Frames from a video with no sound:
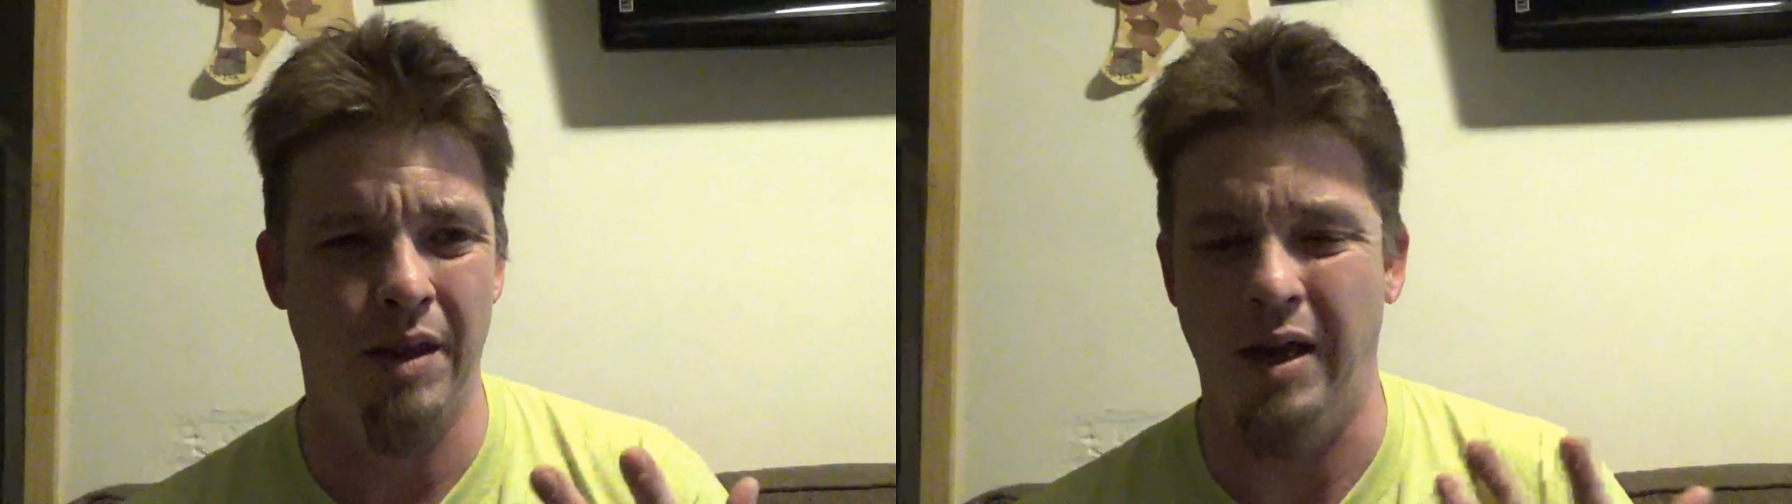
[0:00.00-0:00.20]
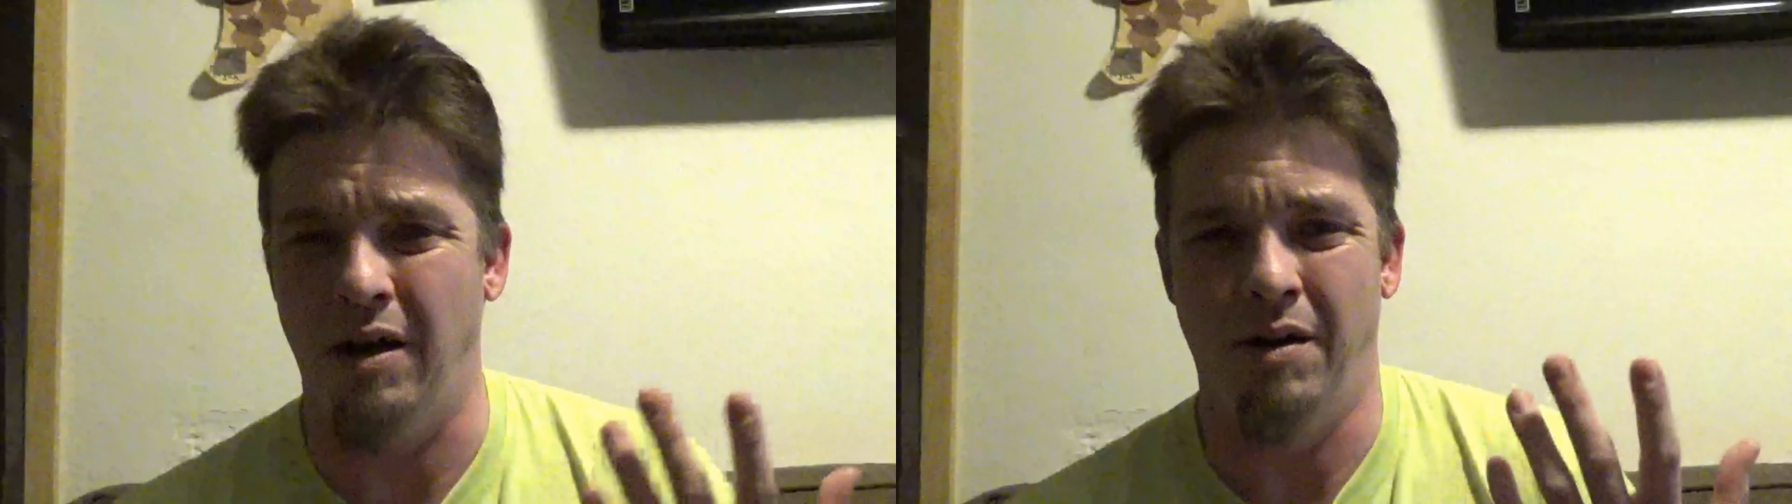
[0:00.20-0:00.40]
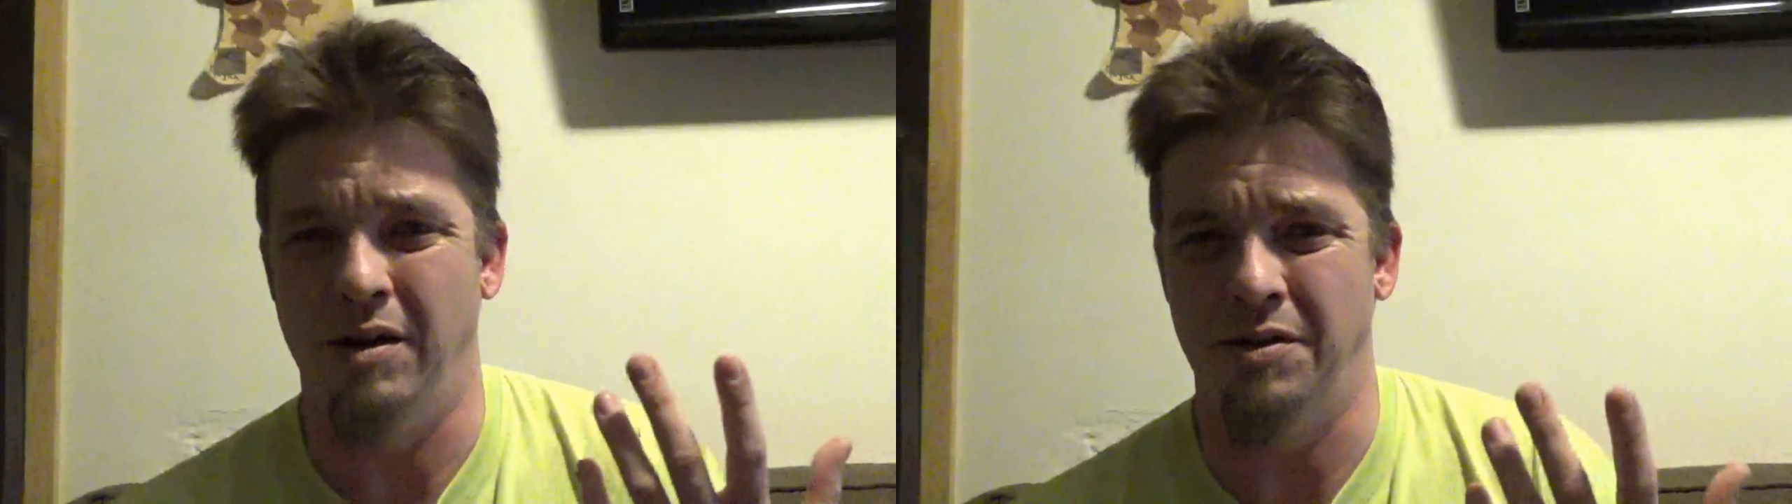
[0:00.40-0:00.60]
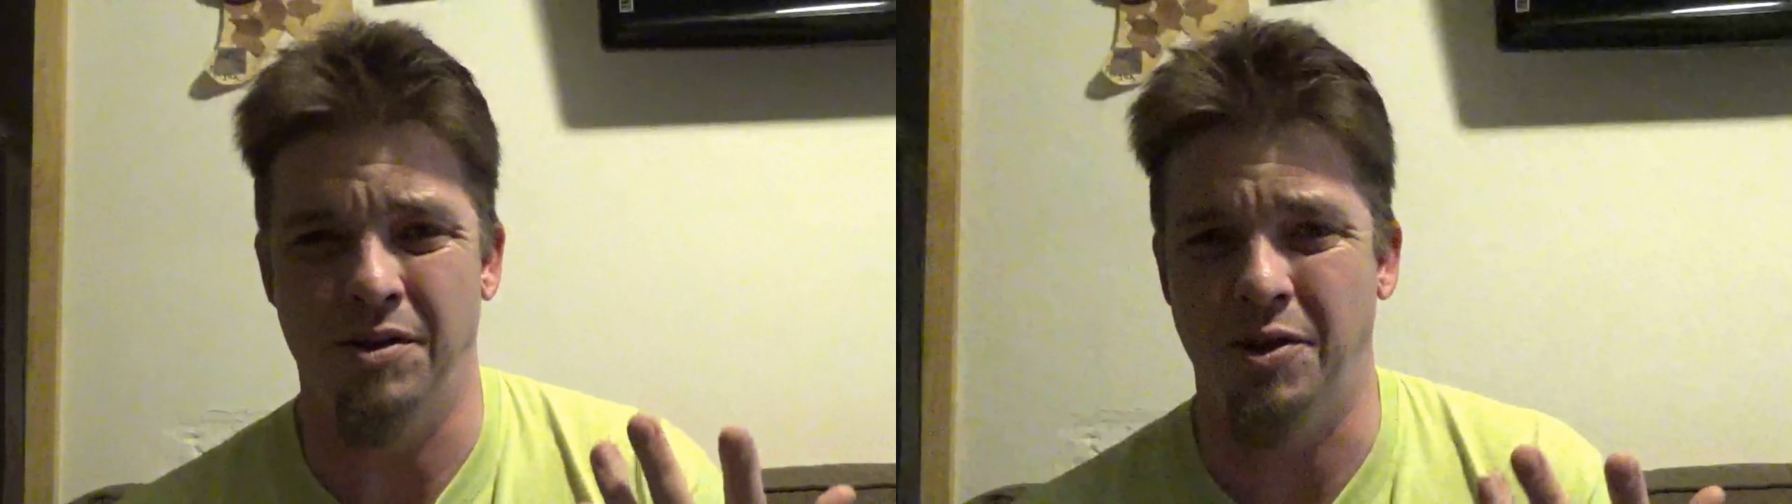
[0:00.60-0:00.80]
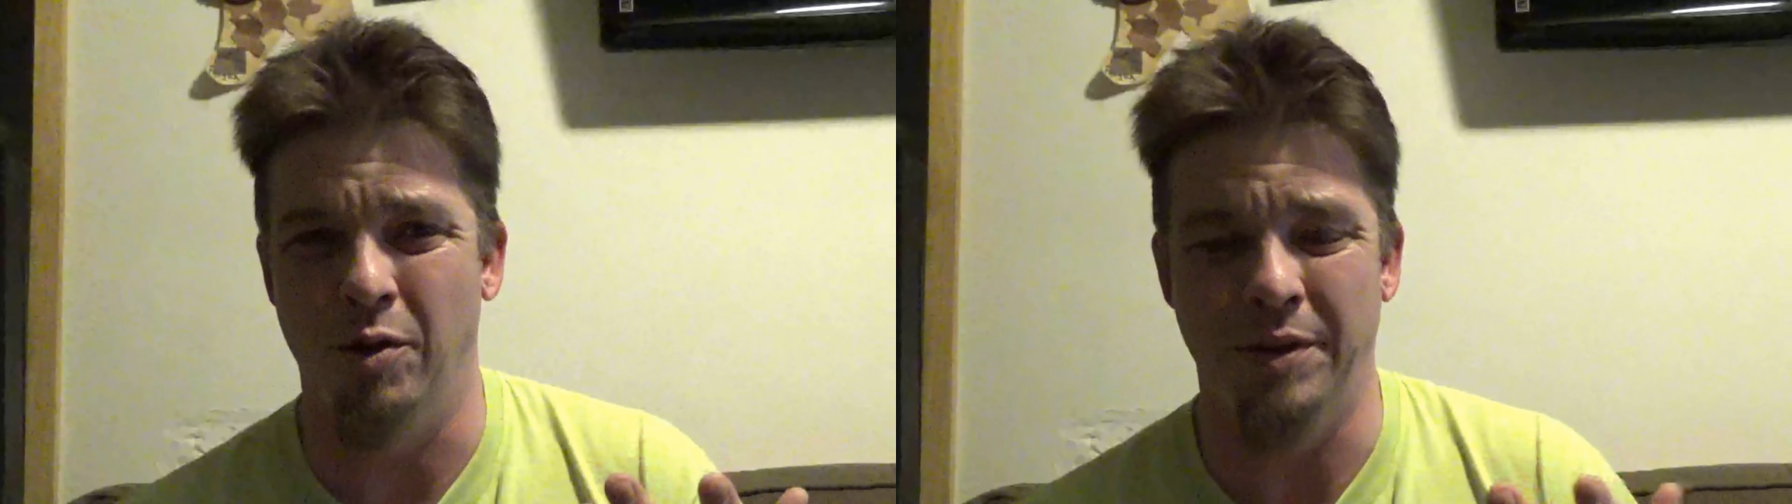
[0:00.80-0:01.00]
uh,
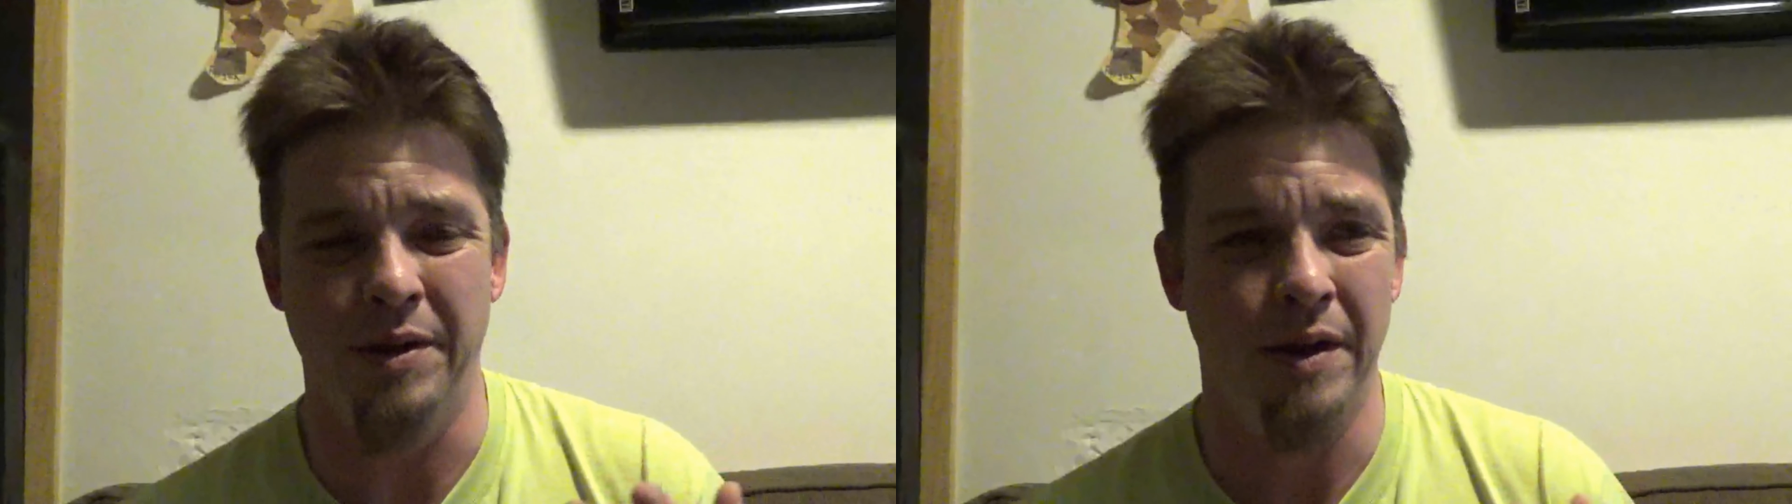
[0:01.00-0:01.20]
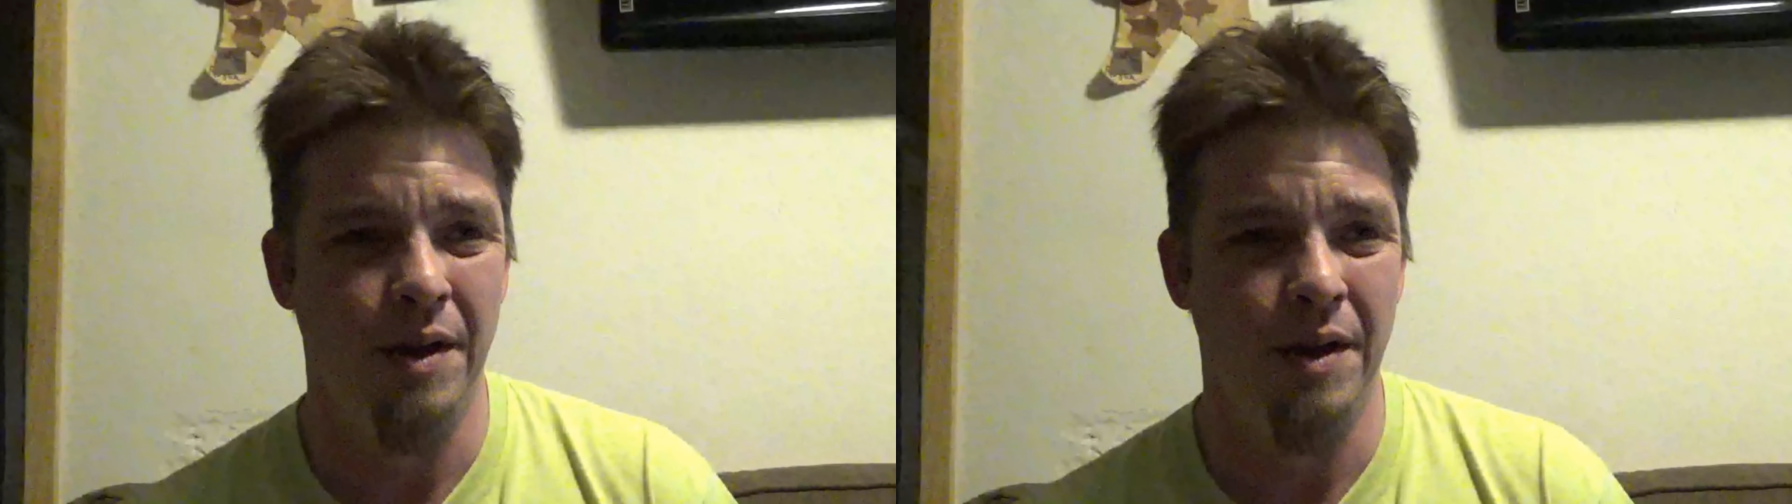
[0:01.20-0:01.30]
stupid.